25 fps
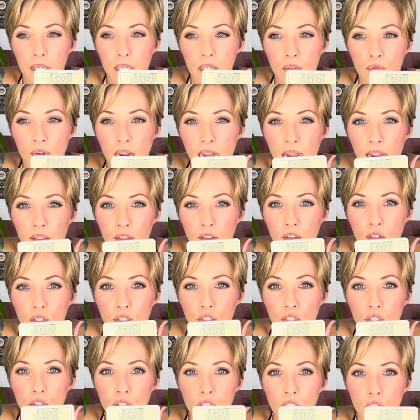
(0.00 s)
Rather,
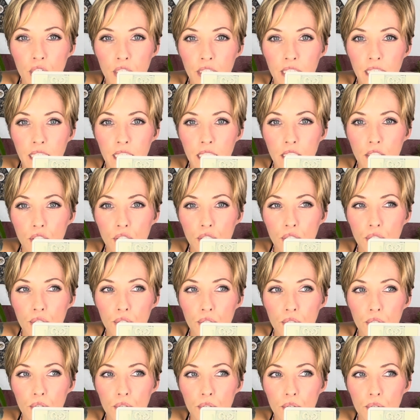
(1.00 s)
you're learning
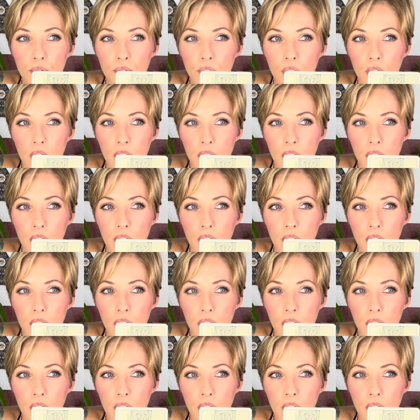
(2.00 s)
to